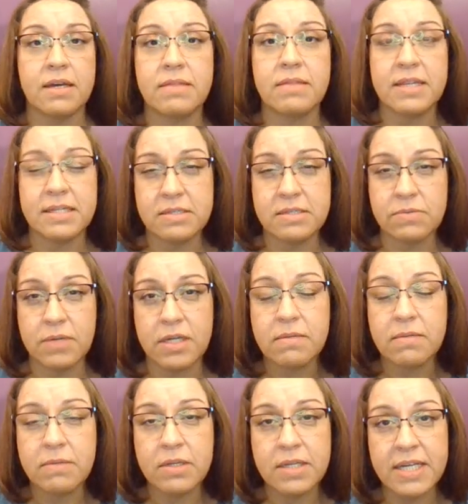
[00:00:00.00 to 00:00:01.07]
this is where
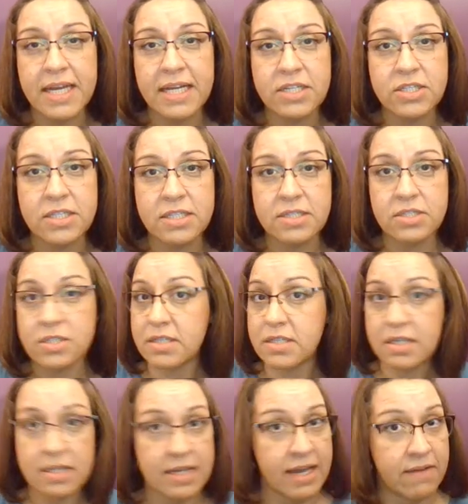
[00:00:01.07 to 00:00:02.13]
communication is just
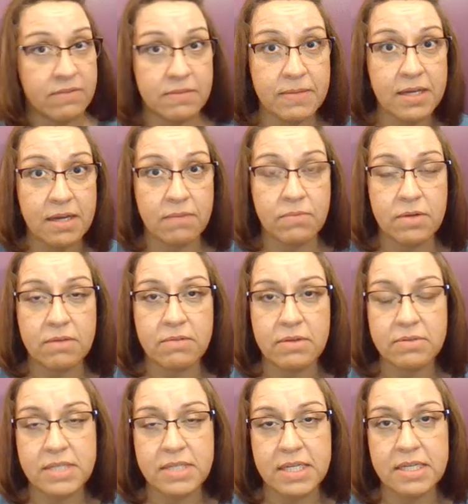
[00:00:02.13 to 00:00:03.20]
going to have to become one of
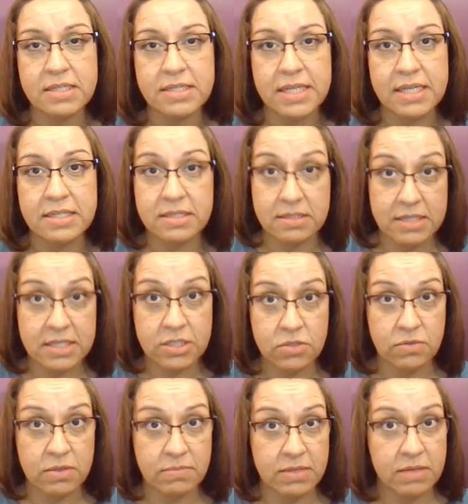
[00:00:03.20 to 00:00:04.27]
those things that's
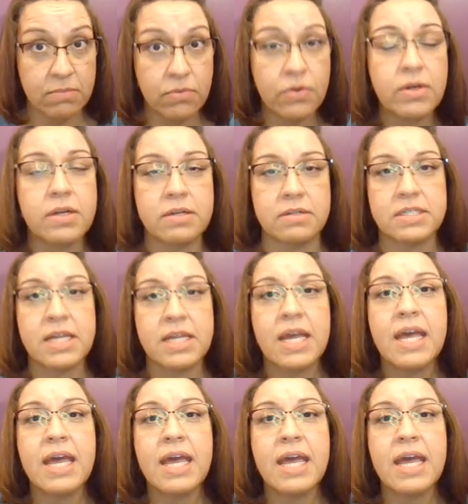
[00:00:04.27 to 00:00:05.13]
extremely important.